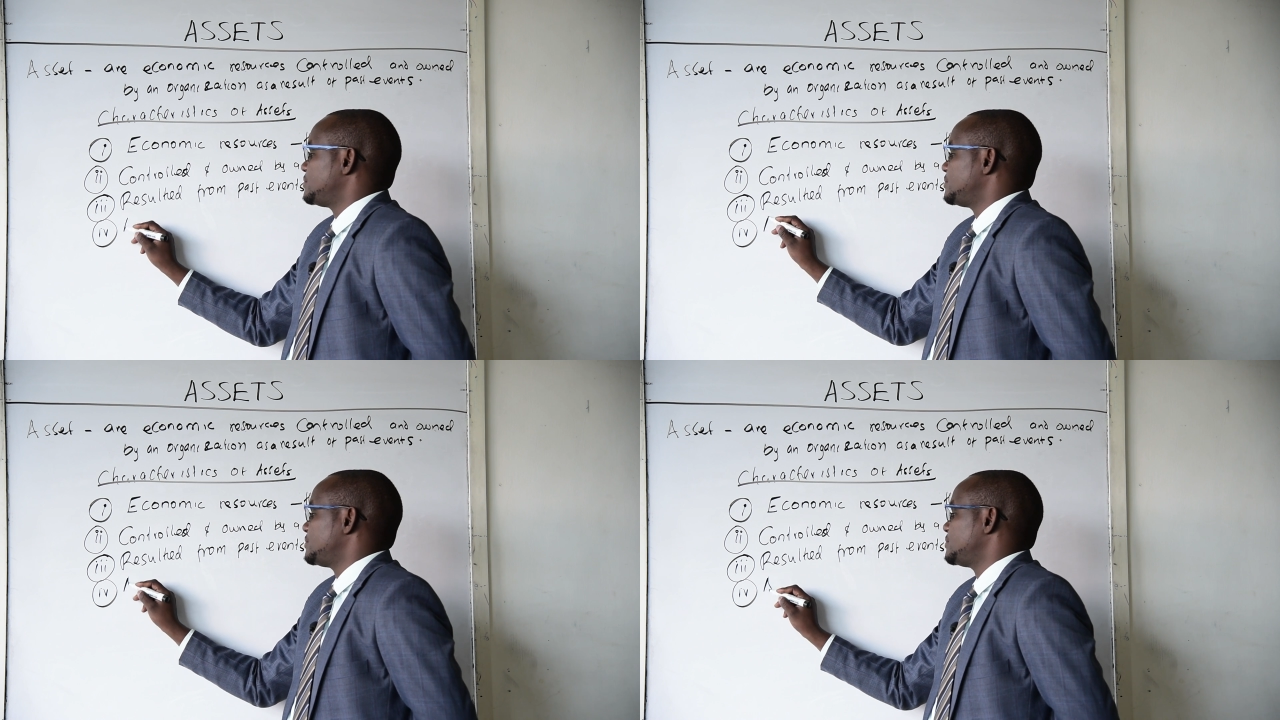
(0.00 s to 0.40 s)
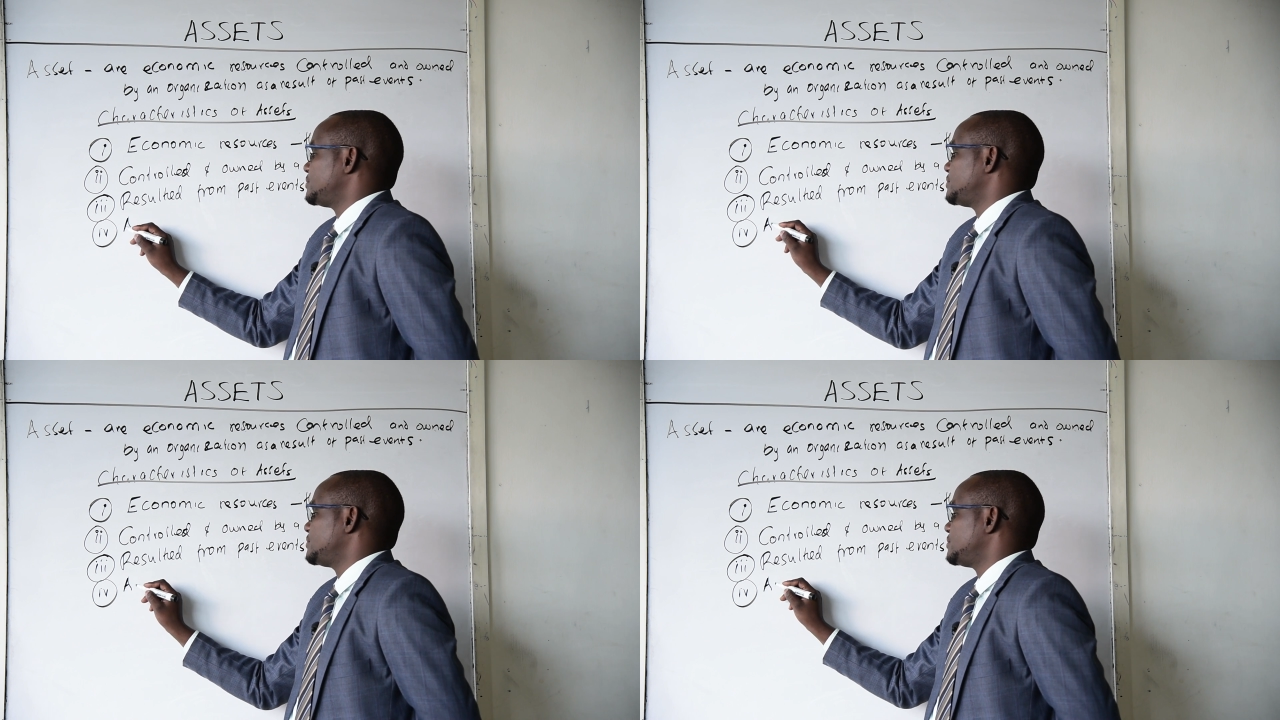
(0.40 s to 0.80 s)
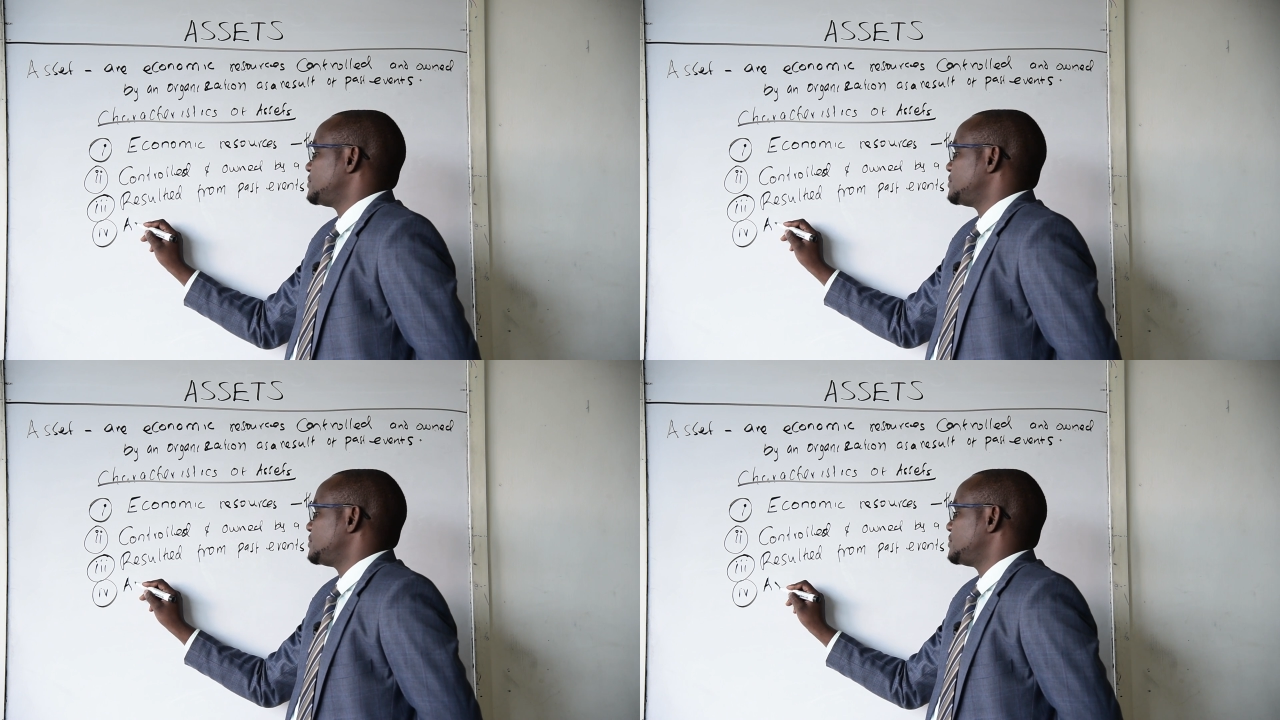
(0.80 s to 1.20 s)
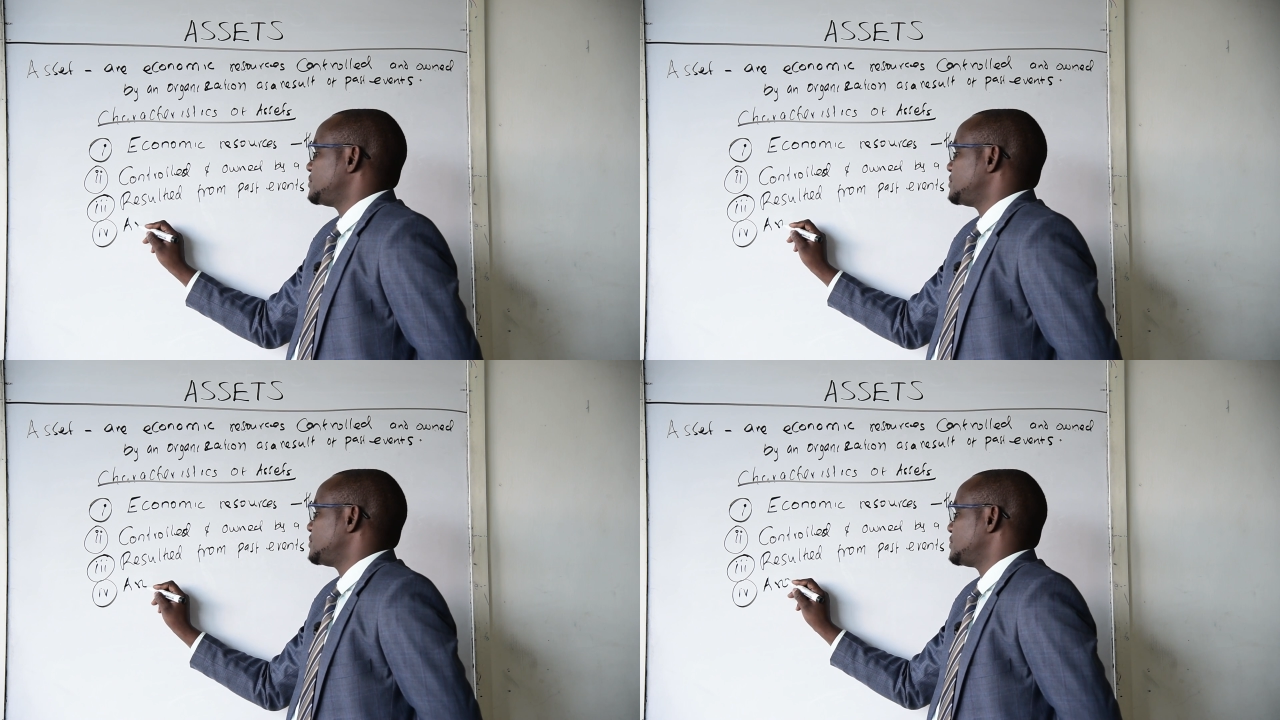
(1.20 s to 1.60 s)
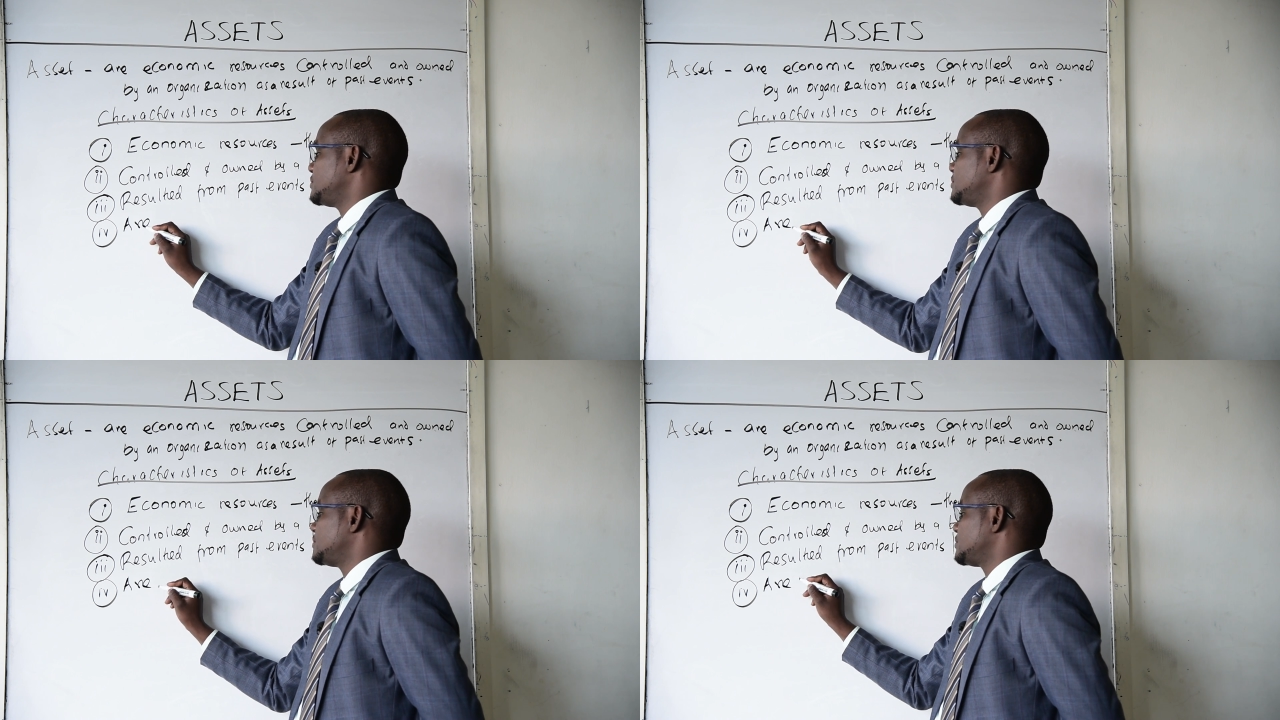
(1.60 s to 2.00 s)

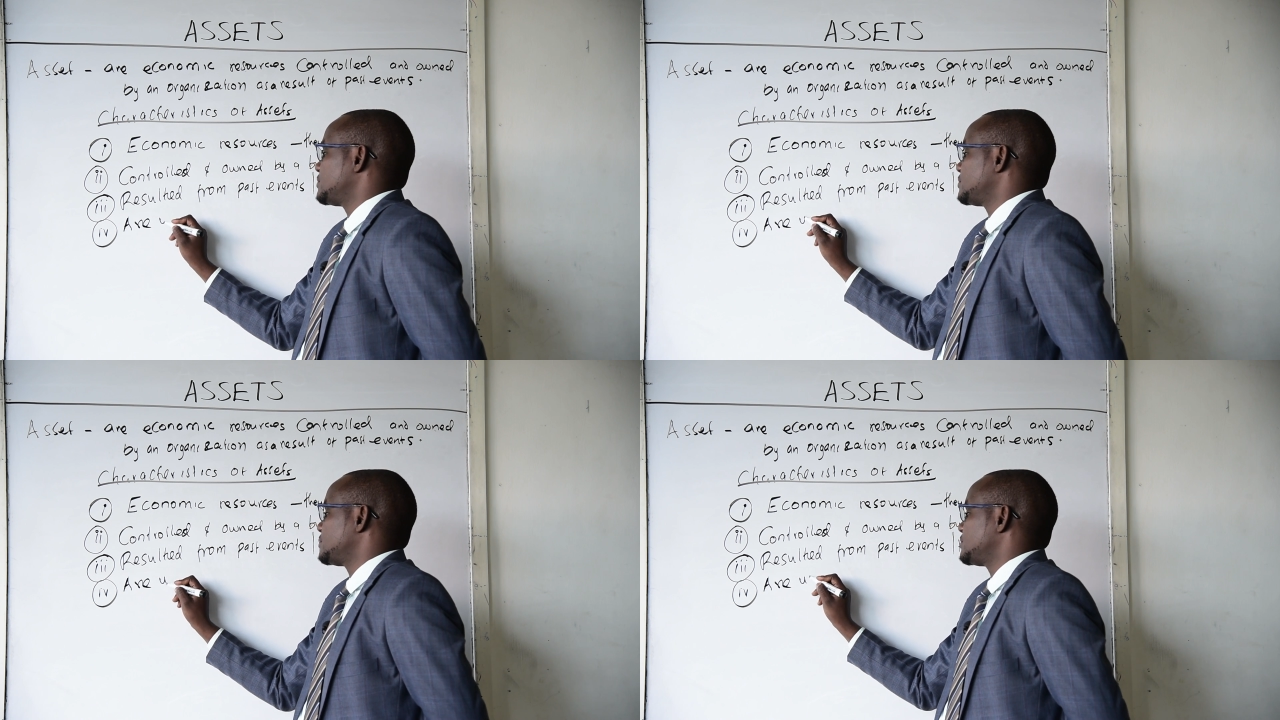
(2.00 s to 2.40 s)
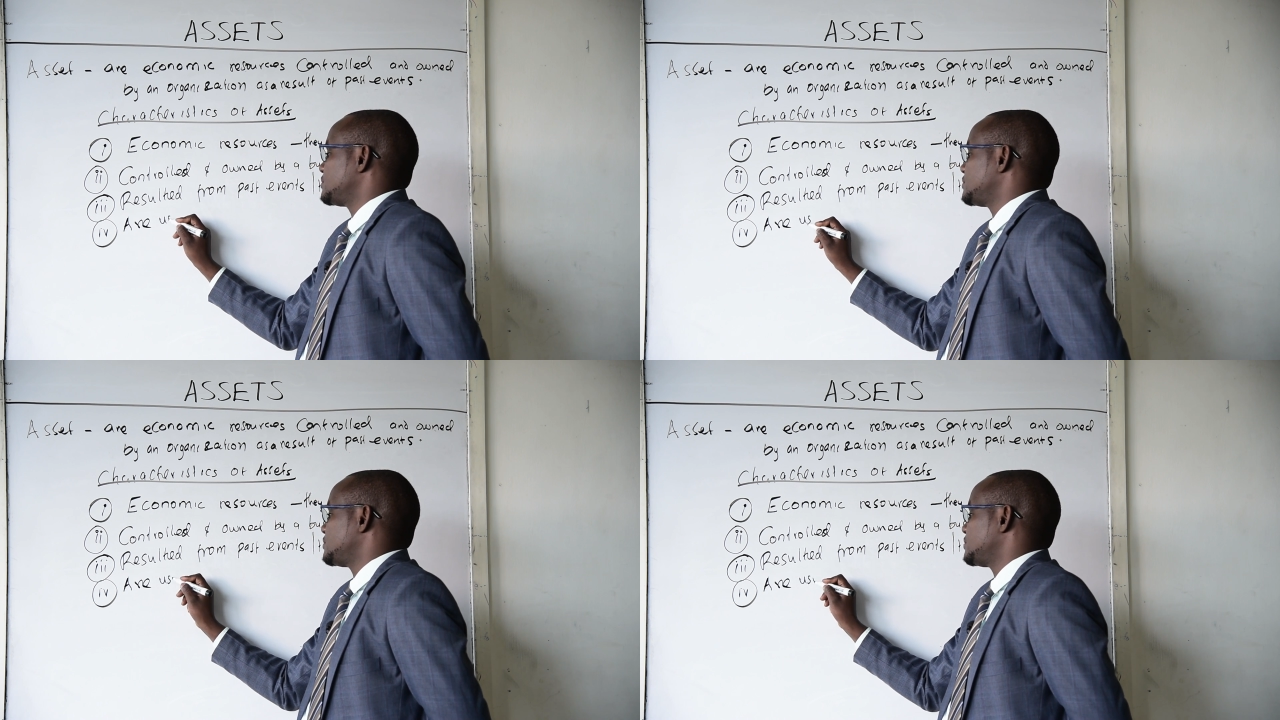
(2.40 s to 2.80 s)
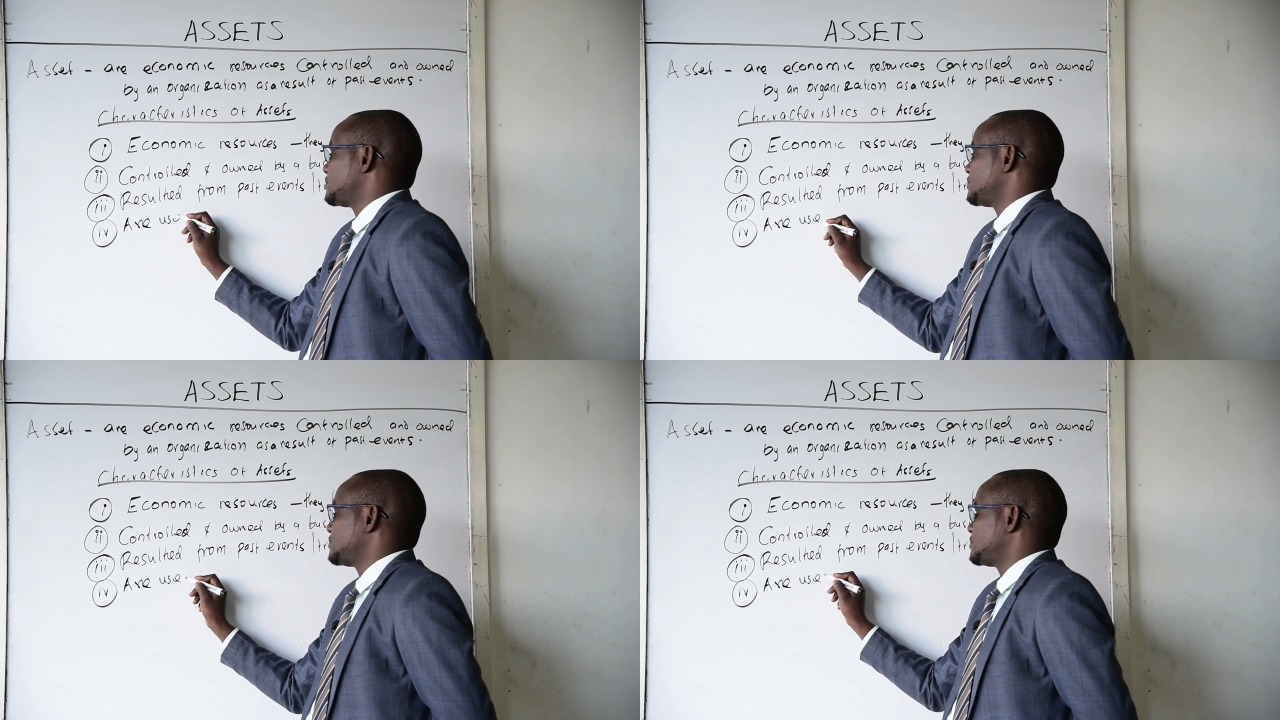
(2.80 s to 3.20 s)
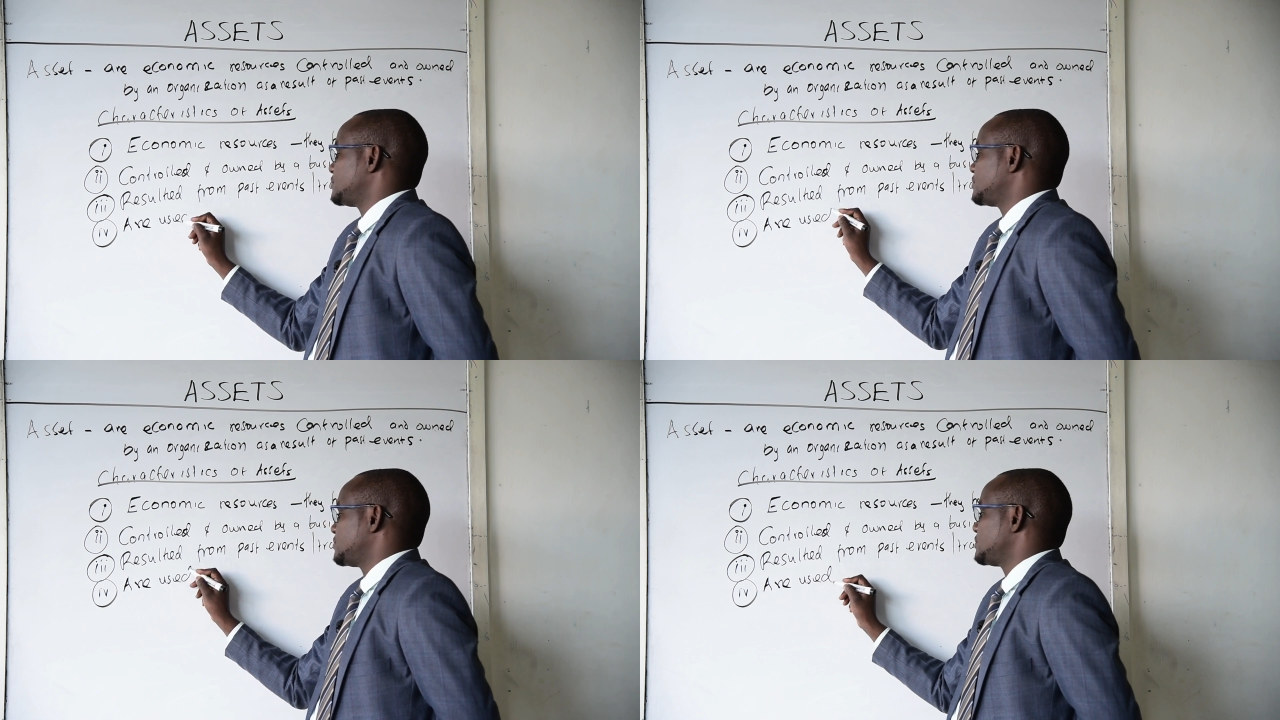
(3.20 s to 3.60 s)
Nothing is said.